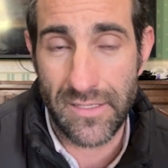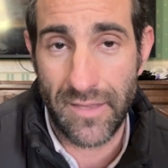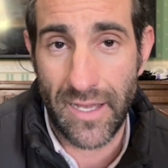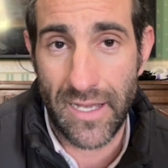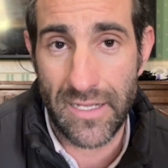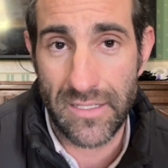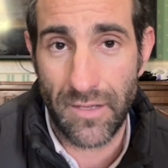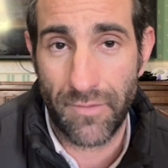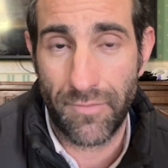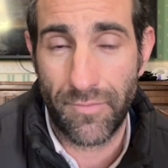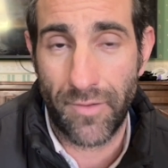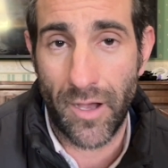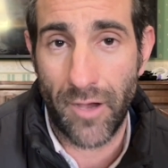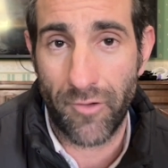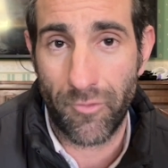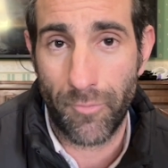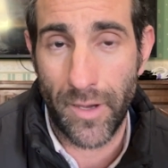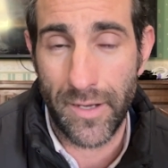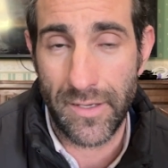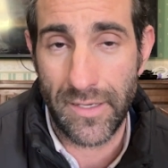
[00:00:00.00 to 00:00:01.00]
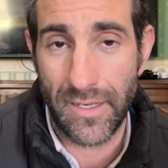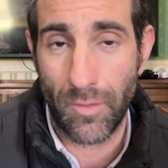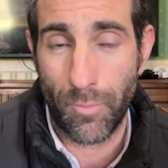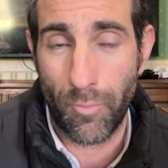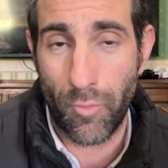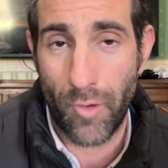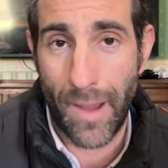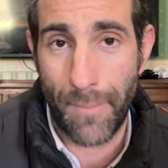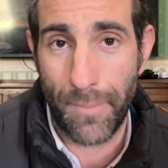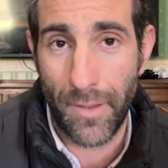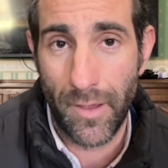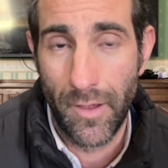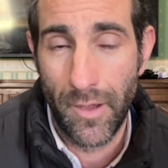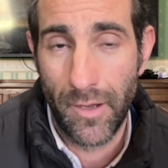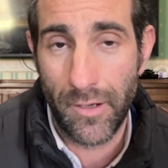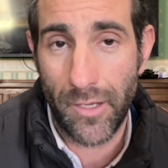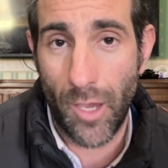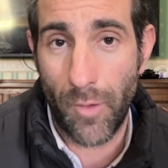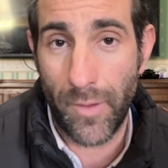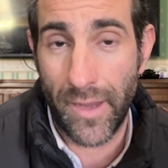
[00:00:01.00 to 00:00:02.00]
That's a far from ideal prep
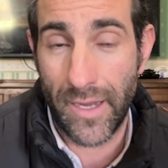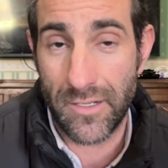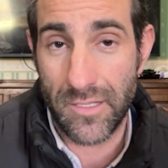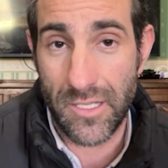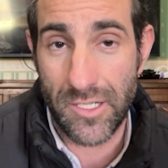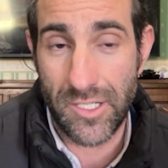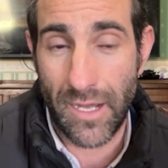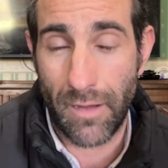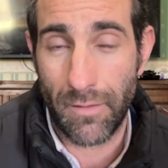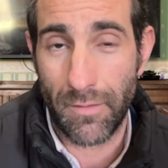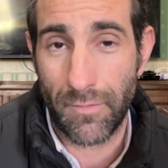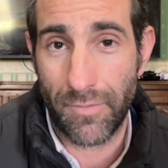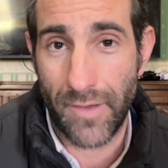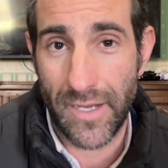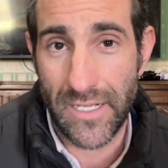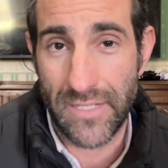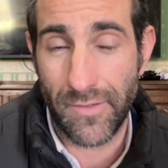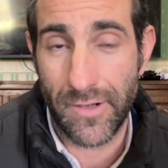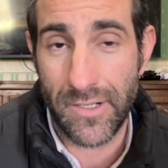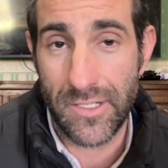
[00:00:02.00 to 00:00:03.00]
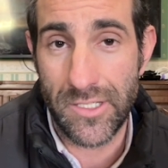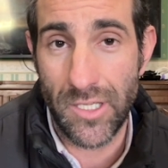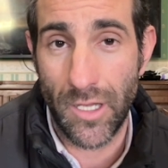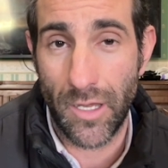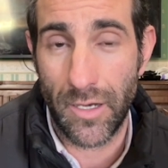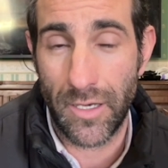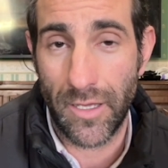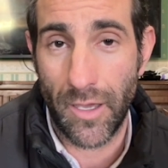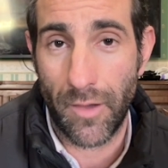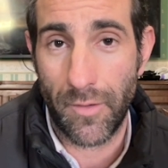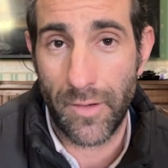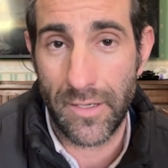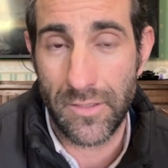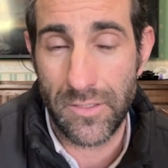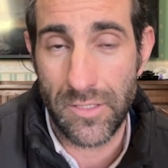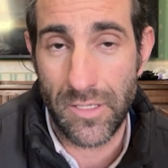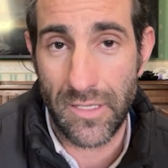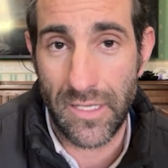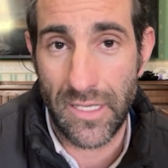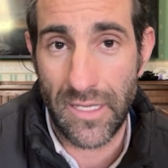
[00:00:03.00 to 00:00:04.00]
going into the Cheltenham Festival and certainly going
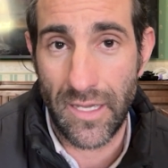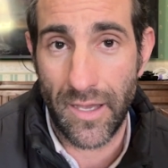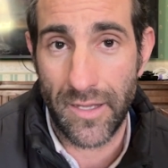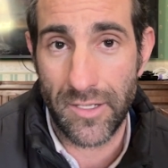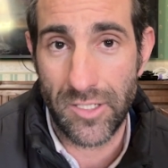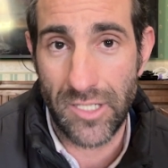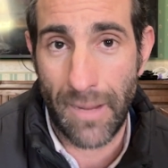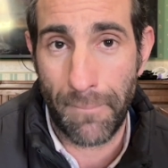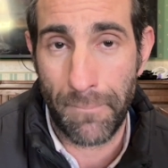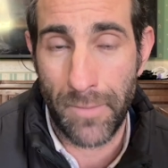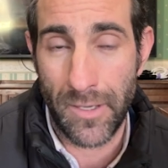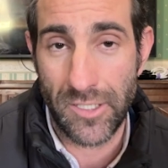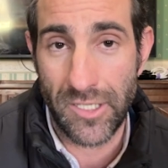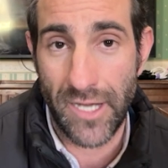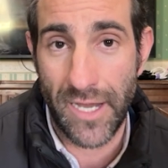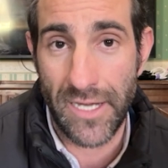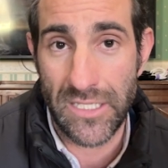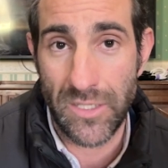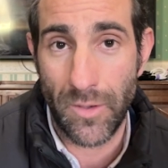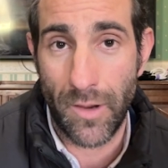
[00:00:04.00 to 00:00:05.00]
into the Champion Chase.